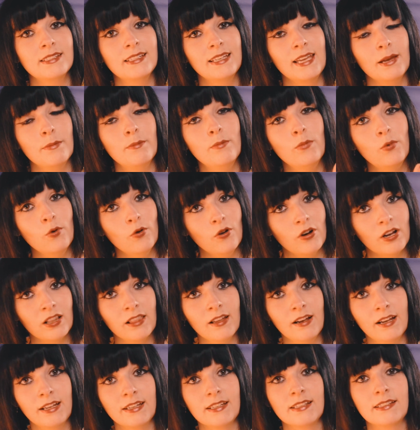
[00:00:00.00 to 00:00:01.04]
to get more
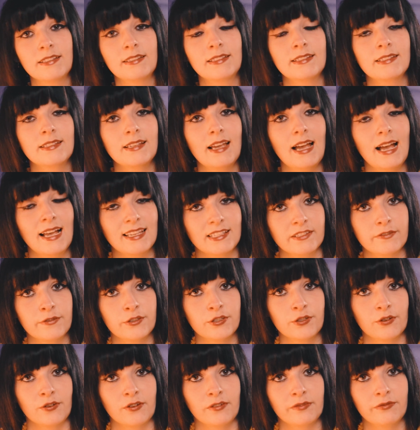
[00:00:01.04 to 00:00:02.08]
clients as a
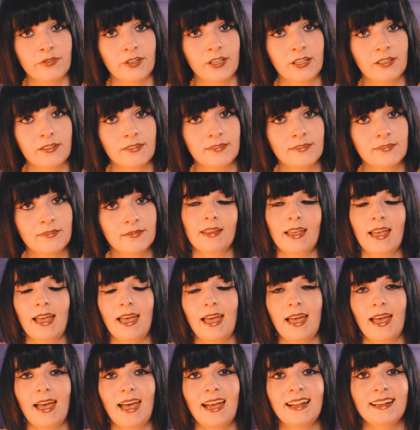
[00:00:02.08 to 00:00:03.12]
photographer.
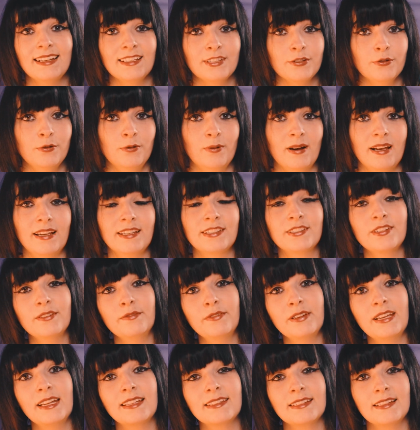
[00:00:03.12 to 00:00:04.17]
And as always,
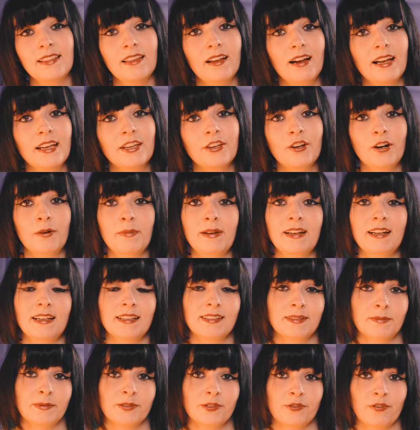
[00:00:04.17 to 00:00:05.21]
don't forget to like, comment
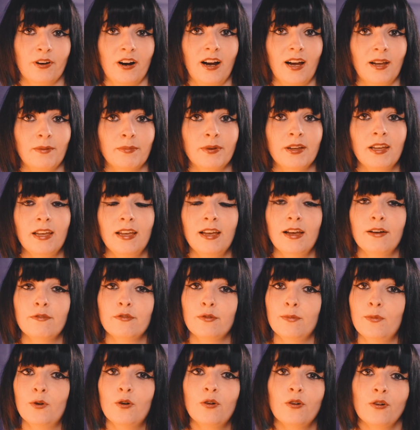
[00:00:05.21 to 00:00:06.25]
and subscribe
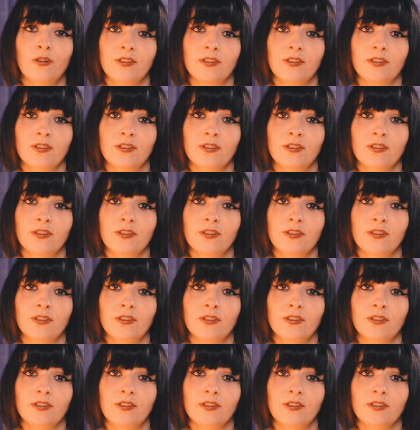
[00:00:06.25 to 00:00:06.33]
for more